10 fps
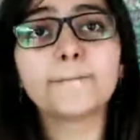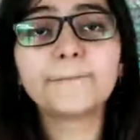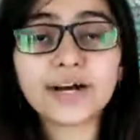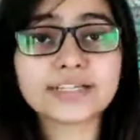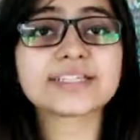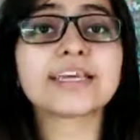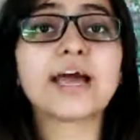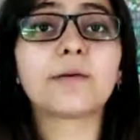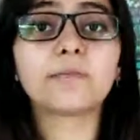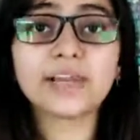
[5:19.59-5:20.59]
but
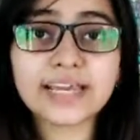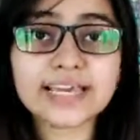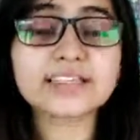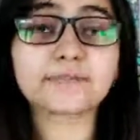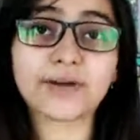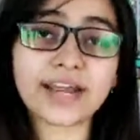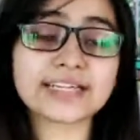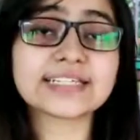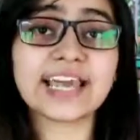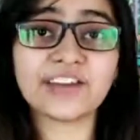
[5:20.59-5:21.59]
please
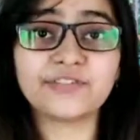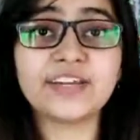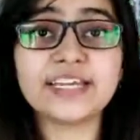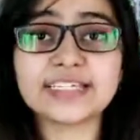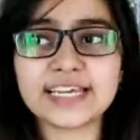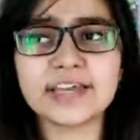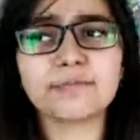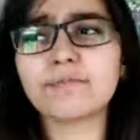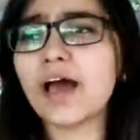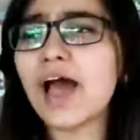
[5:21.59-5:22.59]
practice every day.